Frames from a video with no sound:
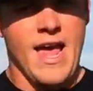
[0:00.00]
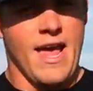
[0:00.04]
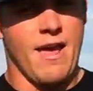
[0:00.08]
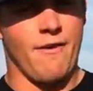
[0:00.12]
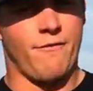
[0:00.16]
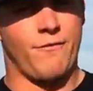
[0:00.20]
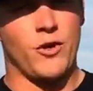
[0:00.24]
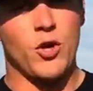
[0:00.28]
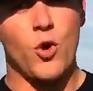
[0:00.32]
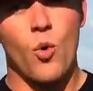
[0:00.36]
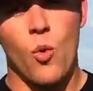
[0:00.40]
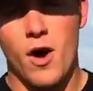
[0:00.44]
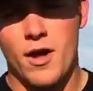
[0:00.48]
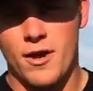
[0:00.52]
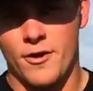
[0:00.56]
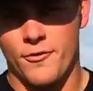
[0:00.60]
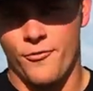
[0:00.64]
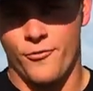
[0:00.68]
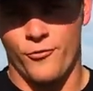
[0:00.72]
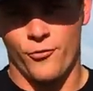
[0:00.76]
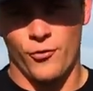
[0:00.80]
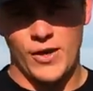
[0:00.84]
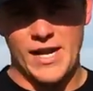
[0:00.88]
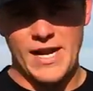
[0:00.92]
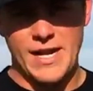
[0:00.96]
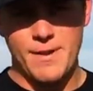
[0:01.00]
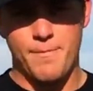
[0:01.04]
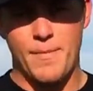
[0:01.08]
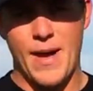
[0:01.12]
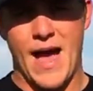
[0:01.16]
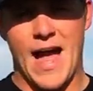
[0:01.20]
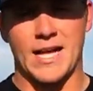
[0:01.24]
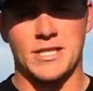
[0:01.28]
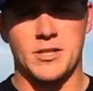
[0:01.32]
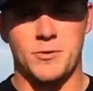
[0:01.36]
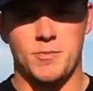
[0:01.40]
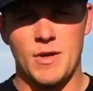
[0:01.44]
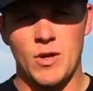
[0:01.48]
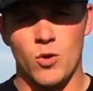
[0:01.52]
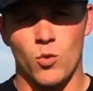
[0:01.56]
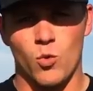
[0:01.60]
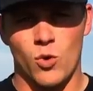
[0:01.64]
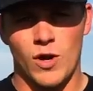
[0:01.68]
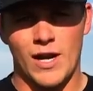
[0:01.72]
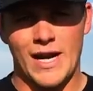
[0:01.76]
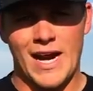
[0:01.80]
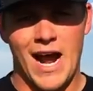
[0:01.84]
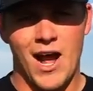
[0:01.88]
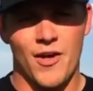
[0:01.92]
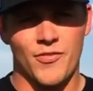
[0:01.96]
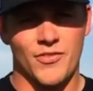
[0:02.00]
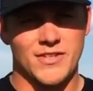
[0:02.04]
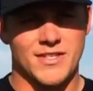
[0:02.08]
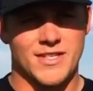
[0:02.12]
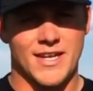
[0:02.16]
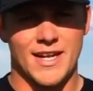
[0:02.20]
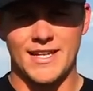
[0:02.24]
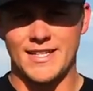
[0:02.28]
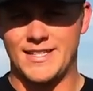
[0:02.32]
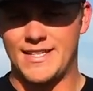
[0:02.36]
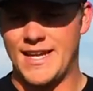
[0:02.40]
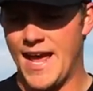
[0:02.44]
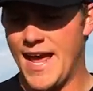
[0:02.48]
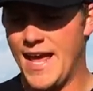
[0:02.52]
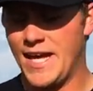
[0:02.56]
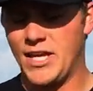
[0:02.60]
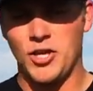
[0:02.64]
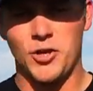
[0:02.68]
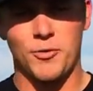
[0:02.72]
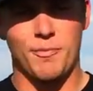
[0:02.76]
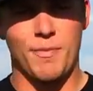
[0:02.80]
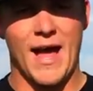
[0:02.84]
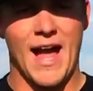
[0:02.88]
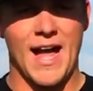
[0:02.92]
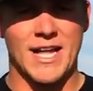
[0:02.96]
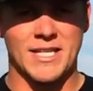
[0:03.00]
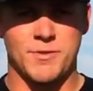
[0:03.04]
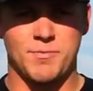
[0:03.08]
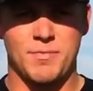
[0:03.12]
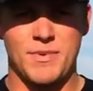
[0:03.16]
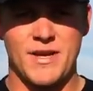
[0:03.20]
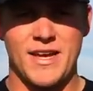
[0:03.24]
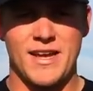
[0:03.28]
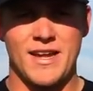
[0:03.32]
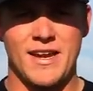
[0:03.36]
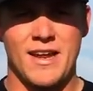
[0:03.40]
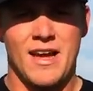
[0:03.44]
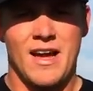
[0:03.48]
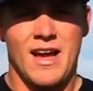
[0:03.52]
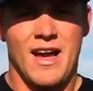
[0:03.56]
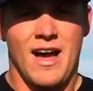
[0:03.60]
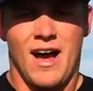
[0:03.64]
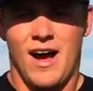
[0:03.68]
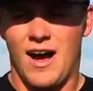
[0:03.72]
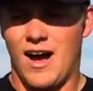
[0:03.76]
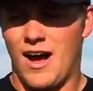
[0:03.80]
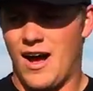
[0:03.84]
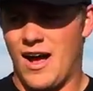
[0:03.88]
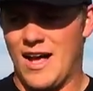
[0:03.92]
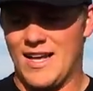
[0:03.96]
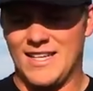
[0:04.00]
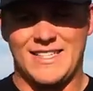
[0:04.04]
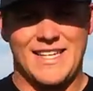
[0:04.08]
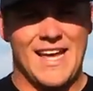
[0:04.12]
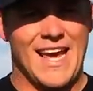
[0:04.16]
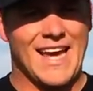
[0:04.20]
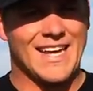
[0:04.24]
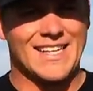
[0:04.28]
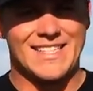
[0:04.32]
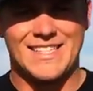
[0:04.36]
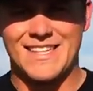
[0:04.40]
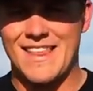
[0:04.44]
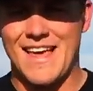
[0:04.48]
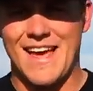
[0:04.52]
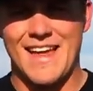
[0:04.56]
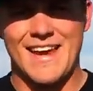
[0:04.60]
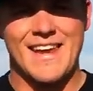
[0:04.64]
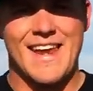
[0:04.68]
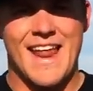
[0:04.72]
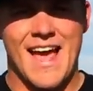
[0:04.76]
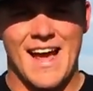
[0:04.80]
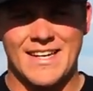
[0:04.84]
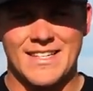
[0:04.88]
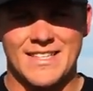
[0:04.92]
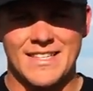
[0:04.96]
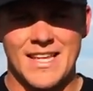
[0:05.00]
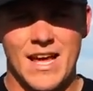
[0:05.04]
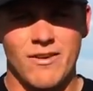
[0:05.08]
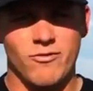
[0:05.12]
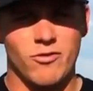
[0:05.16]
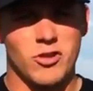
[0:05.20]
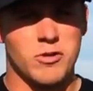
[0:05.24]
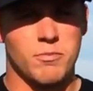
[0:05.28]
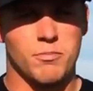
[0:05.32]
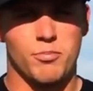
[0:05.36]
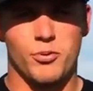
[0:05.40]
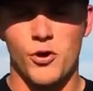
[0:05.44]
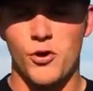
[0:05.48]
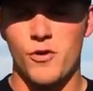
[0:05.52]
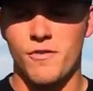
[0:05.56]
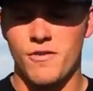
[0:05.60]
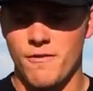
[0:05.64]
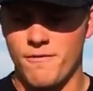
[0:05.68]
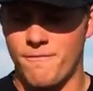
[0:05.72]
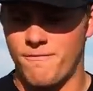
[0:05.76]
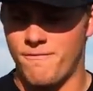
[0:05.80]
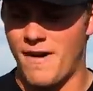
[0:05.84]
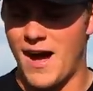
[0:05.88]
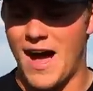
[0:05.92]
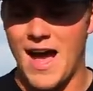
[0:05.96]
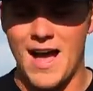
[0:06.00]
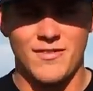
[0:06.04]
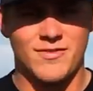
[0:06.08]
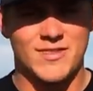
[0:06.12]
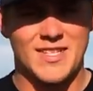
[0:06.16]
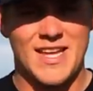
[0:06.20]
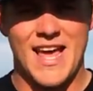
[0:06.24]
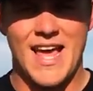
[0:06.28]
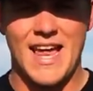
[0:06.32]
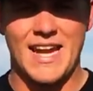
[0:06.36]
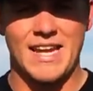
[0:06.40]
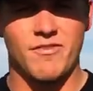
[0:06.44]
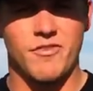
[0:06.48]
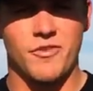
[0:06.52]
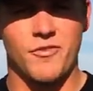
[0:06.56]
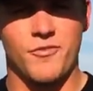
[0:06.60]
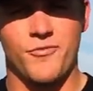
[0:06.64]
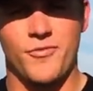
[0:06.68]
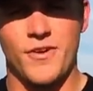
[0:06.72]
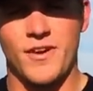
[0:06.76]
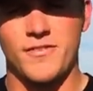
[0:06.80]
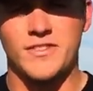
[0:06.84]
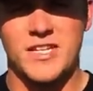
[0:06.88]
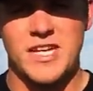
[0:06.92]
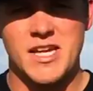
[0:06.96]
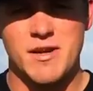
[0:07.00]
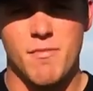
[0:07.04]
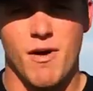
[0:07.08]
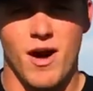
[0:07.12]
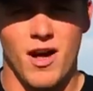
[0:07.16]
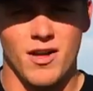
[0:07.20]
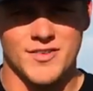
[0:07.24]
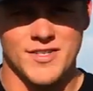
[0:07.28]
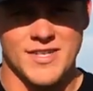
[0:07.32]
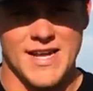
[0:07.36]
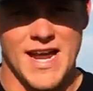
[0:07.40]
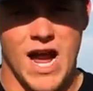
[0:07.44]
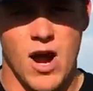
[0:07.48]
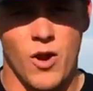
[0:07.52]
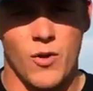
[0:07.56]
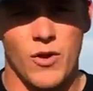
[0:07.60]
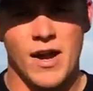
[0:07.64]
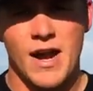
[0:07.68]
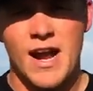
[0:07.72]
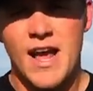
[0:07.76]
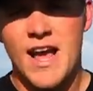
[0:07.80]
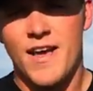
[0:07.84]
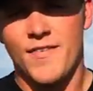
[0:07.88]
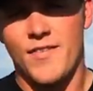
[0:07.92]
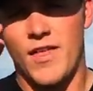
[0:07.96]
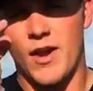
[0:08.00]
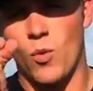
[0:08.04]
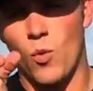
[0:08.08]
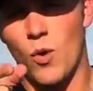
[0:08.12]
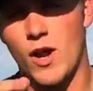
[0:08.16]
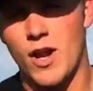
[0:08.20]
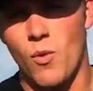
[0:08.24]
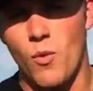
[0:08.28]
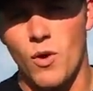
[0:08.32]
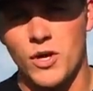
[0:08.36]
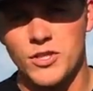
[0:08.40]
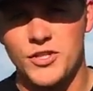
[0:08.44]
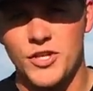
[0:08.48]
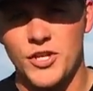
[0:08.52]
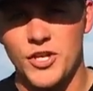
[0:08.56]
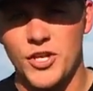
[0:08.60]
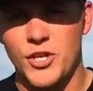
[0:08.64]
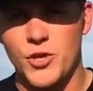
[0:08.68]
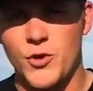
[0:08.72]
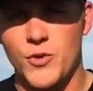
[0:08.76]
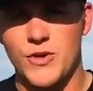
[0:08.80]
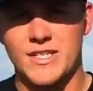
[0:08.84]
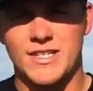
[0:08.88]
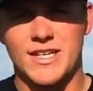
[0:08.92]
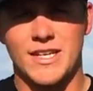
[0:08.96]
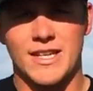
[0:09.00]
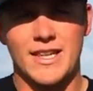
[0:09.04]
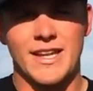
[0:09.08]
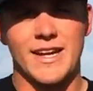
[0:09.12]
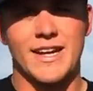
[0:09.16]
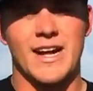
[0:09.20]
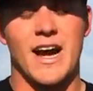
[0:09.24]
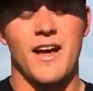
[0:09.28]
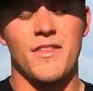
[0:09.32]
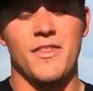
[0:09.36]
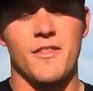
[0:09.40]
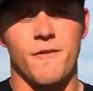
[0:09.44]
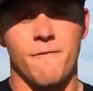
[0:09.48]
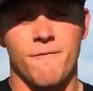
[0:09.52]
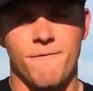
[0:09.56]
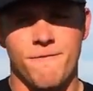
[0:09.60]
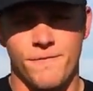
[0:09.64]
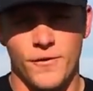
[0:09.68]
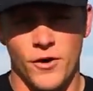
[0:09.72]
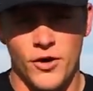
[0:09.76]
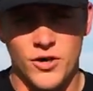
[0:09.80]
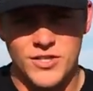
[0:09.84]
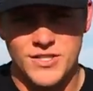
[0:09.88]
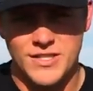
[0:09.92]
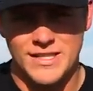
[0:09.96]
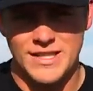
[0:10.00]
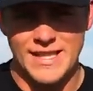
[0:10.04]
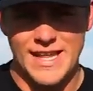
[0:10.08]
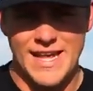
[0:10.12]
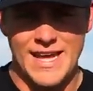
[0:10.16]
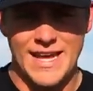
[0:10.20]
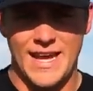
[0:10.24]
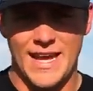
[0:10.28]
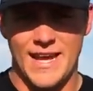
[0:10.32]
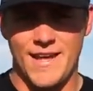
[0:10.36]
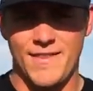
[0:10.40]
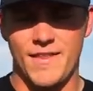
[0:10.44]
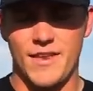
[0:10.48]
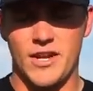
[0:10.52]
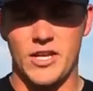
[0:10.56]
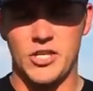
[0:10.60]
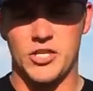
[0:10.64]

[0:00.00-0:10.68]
if you want a free bat speed workout that's going to take your bat speed and take it to that next level and improve it 5, 10, even 15 miles an hour, then what I want you to do is click on the first link in the